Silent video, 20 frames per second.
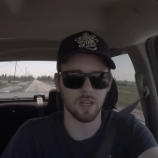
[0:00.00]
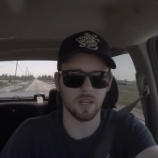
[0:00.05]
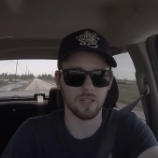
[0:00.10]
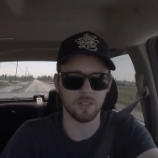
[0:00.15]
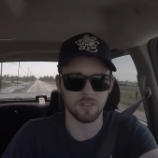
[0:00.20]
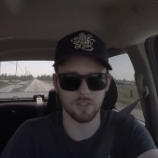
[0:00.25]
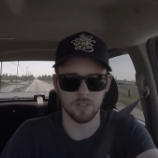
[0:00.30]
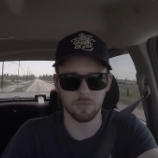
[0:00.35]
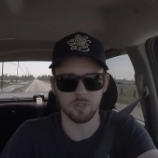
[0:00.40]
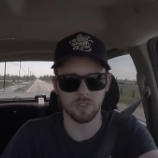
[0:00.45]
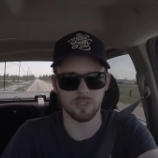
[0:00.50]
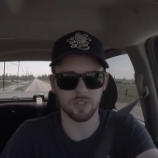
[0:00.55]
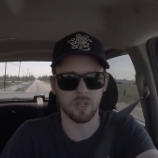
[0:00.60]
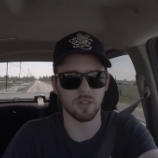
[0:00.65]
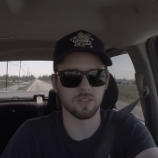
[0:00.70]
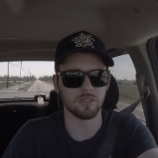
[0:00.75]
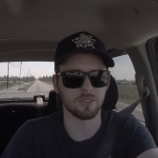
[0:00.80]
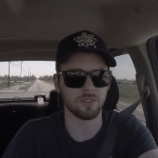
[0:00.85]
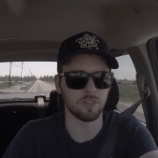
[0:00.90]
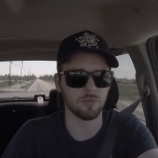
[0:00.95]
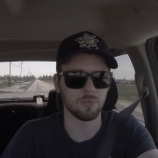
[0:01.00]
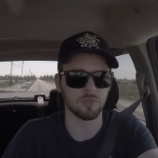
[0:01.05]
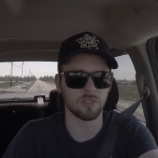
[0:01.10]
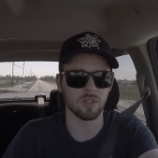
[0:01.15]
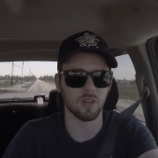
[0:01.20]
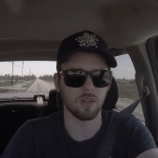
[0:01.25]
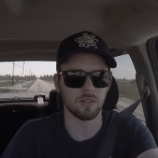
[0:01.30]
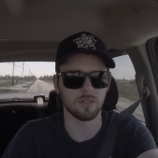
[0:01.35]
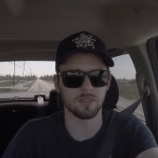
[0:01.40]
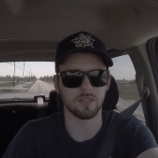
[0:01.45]
a turbocharger,
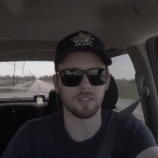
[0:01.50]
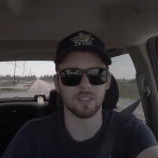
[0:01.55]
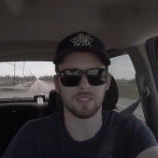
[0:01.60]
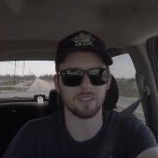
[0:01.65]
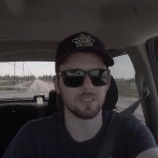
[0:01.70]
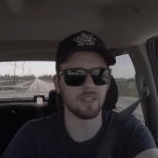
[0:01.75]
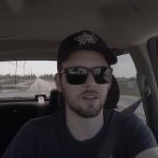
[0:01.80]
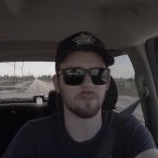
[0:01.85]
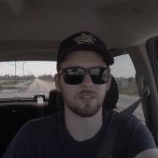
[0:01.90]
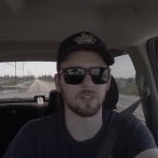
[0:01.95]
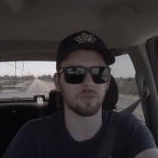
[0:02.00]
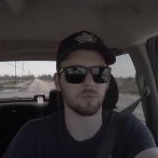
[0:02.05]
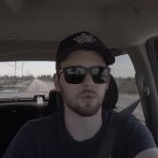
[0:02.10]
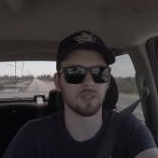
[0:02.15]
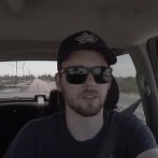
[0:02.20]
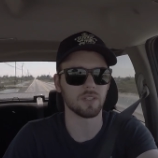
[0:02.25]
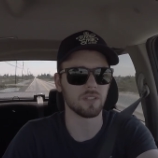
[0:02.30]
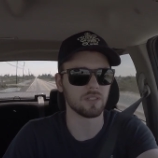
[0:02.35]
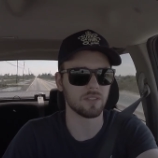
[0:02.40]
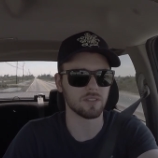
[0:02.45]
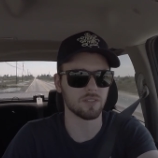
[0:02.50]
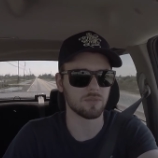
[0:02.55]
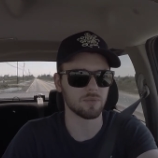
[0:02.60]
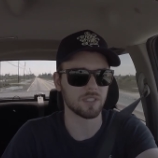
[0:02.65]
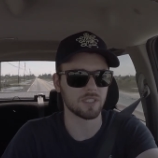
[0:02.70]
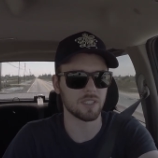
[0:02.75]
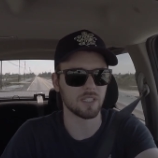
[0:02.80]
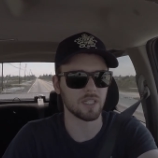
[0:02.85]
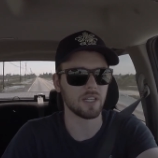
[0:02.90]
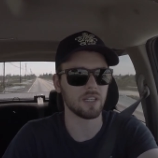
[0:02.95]
supercharger, it's definitely worth it to
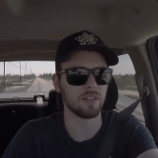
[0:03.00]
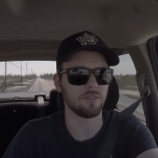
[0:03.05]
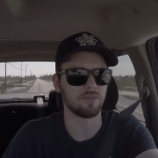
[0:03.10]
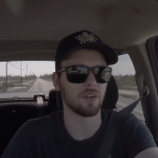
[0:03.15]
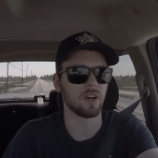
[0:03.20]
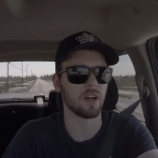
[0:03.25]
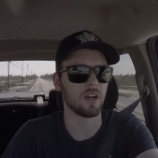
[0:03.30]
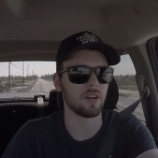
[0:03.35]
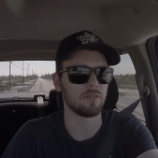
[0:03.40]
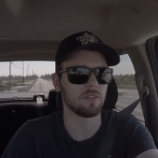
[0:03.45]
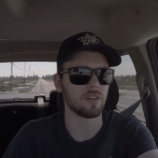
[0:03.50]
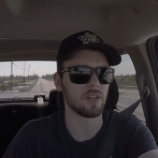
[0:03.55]
switch to 85.